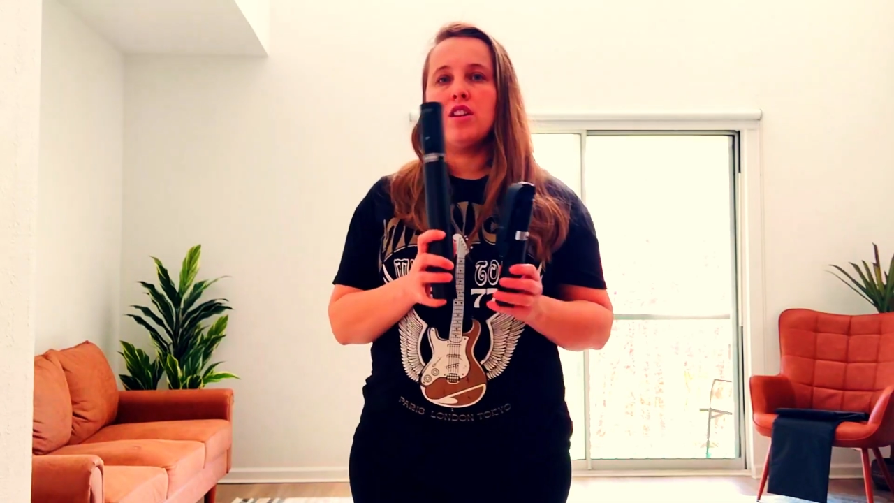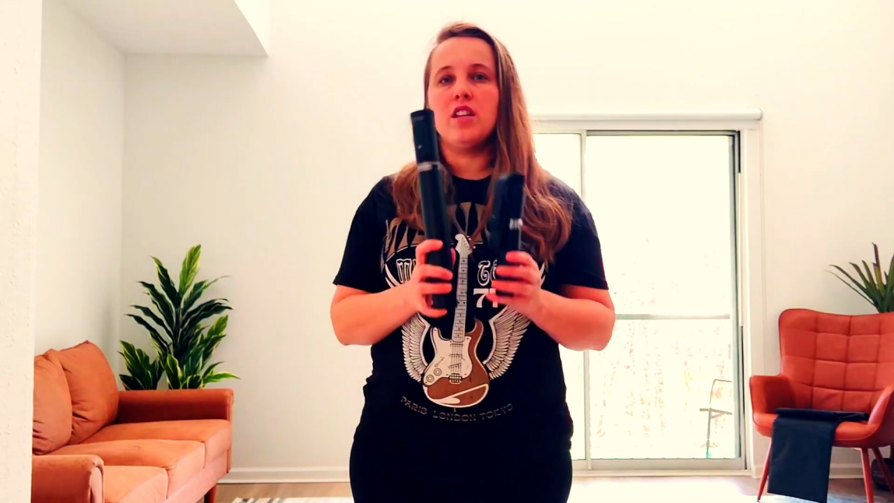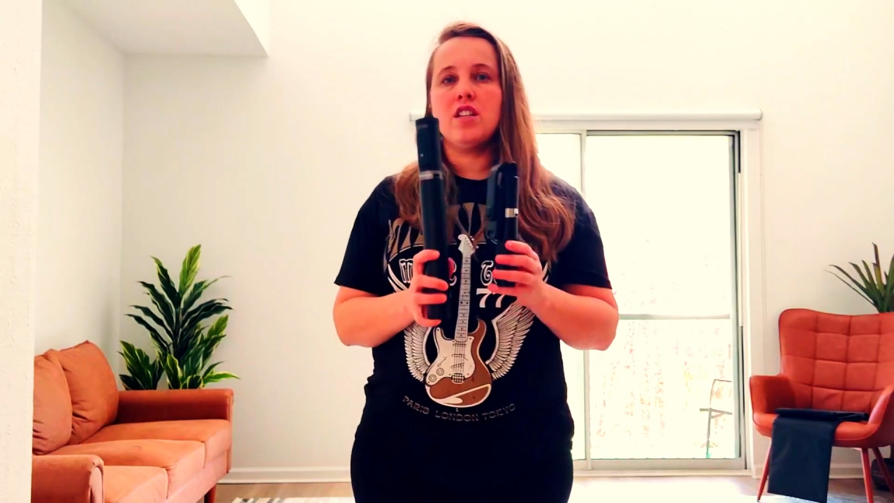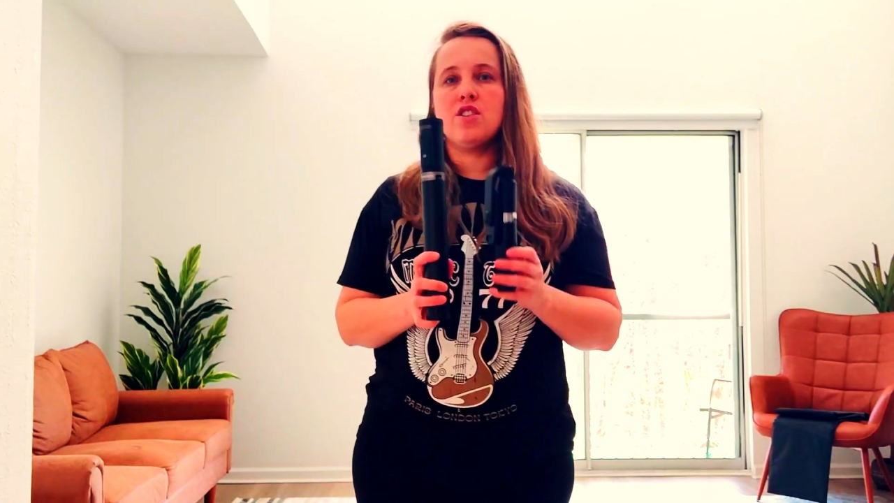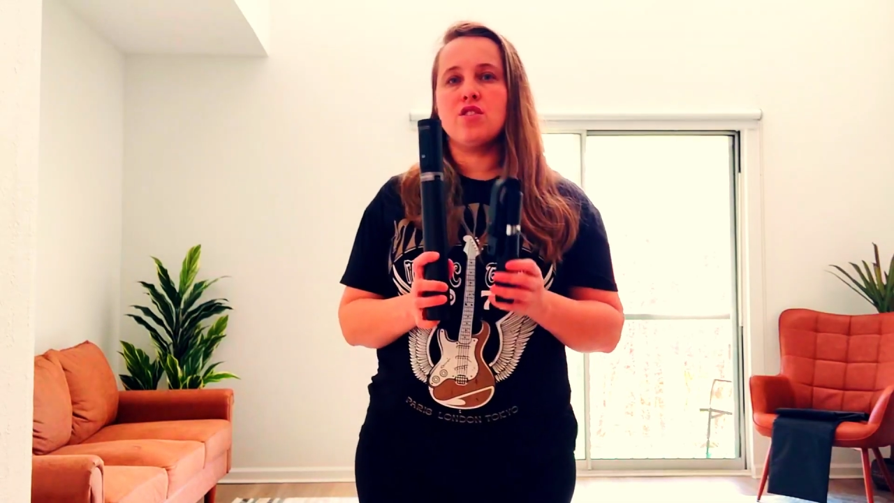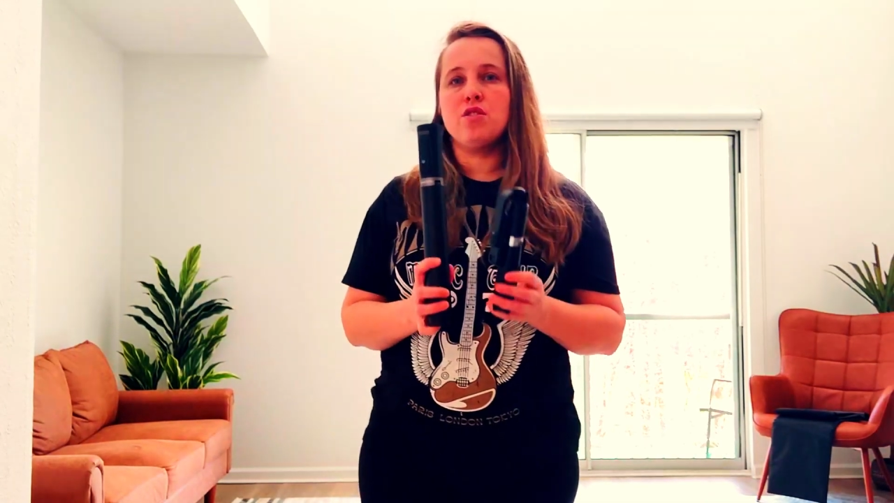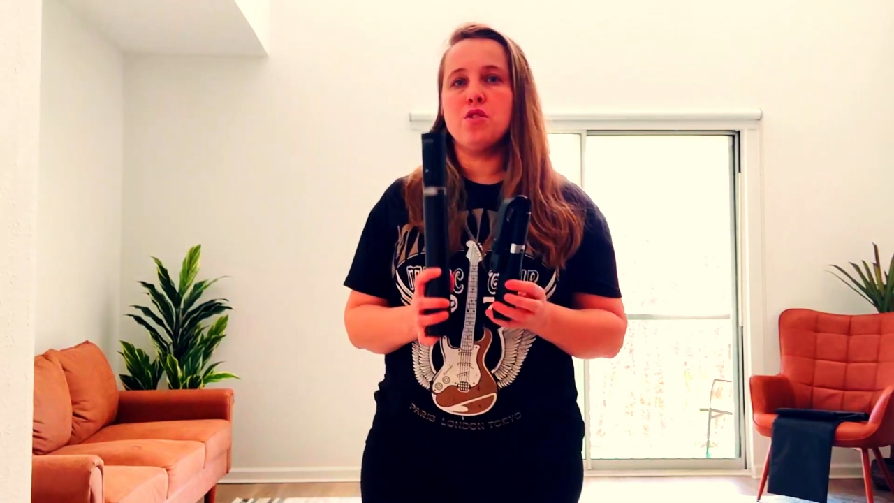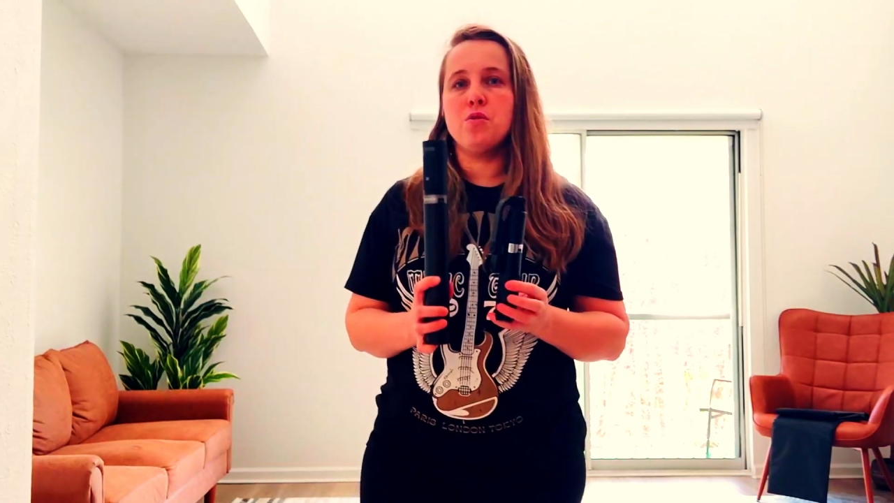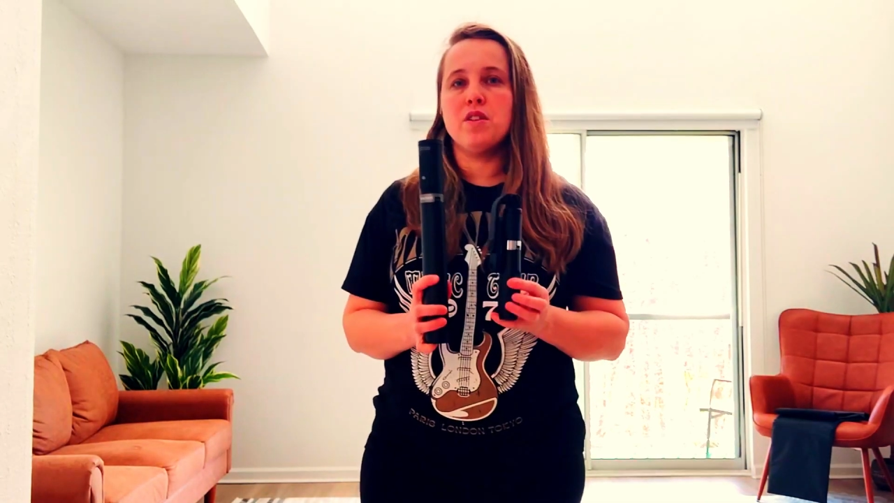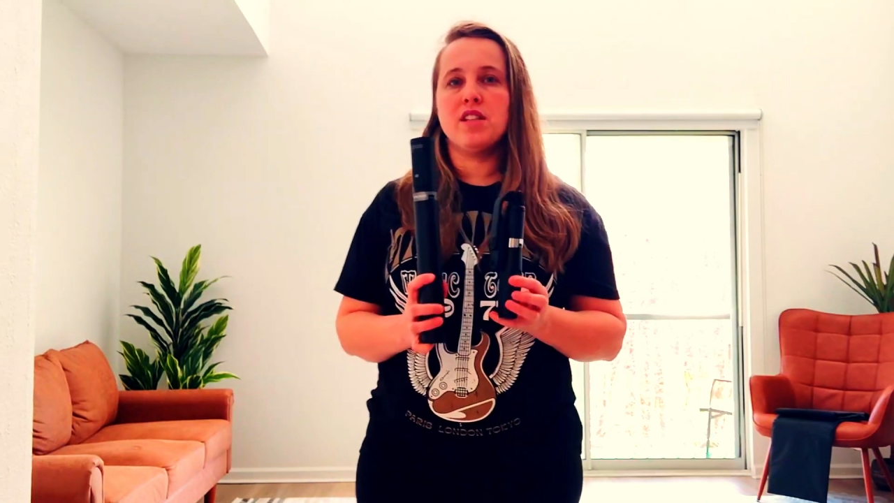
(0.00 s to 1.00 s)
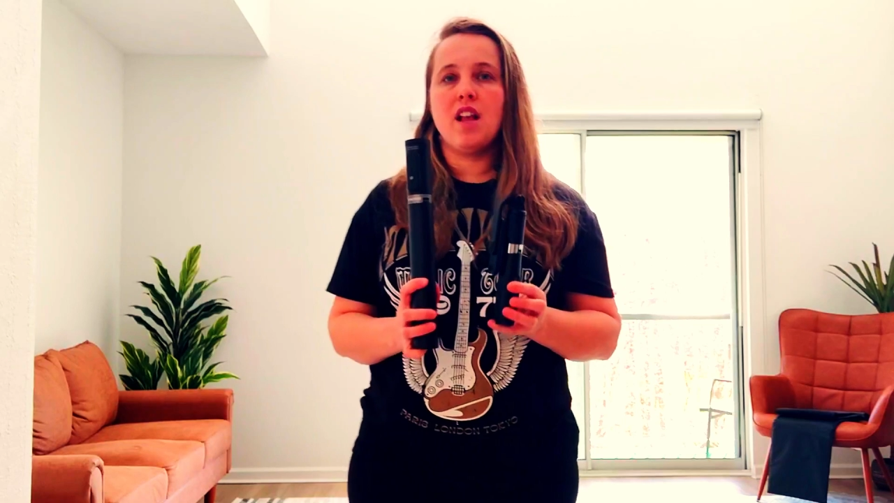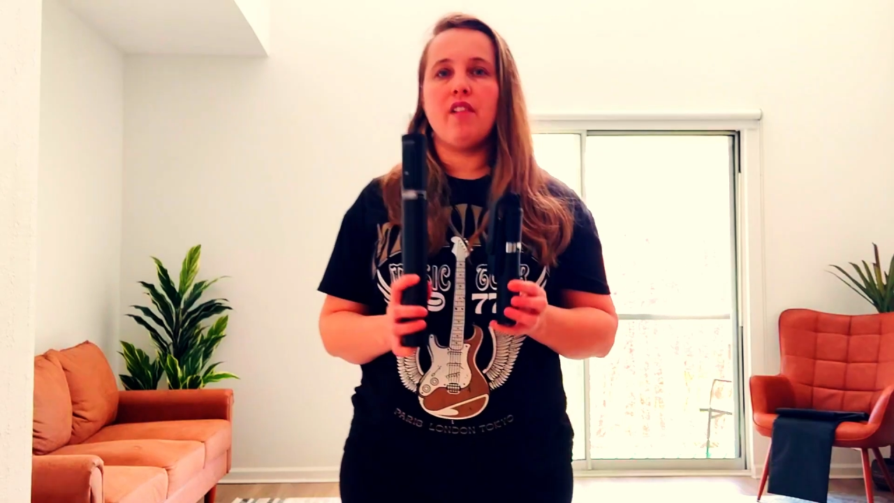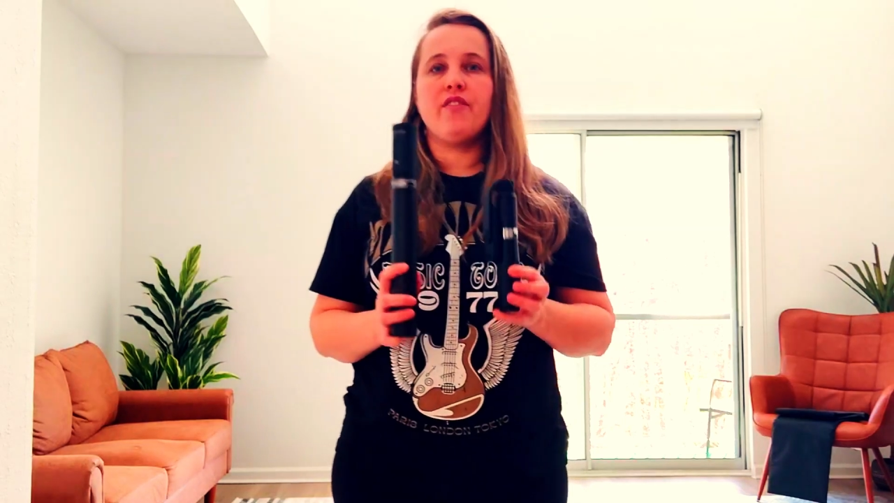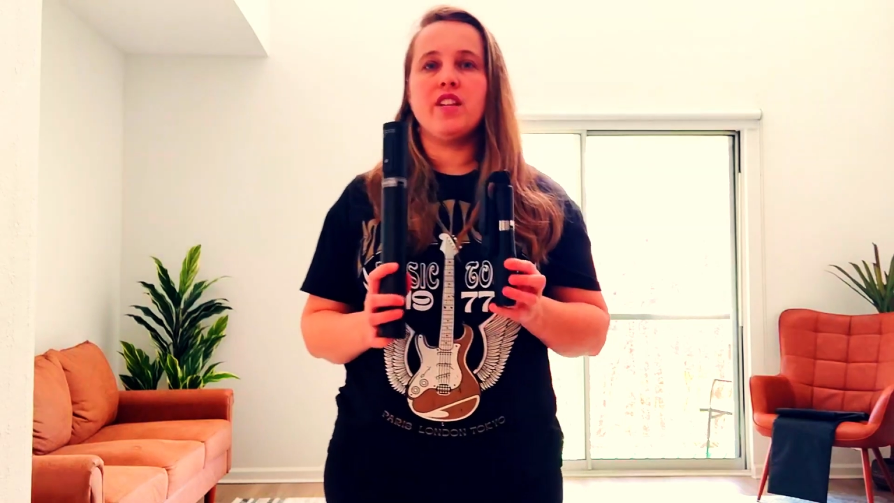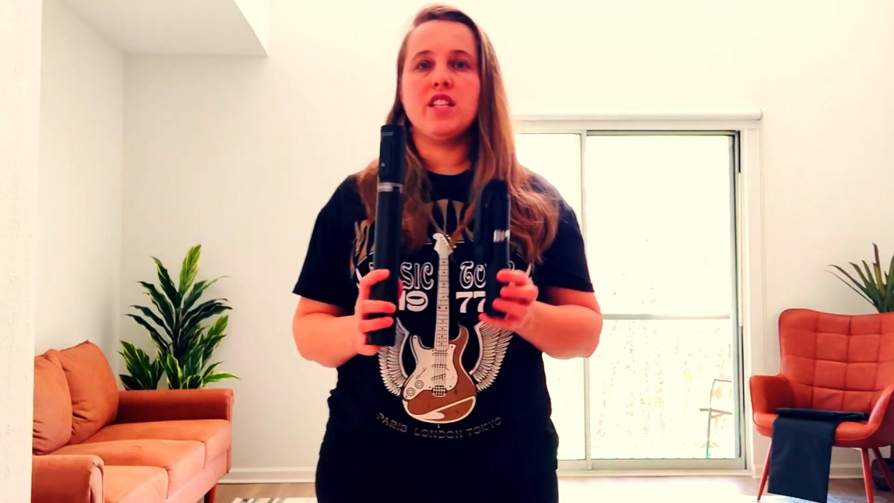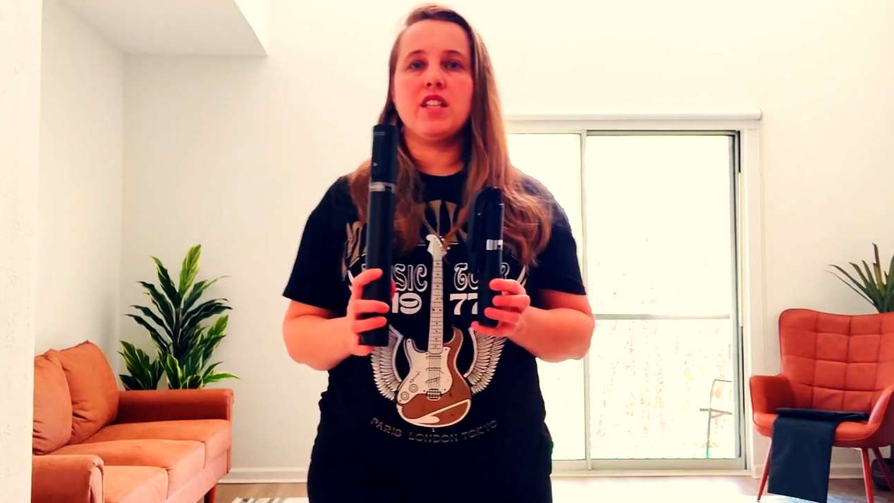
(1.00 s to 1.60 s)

these two selfie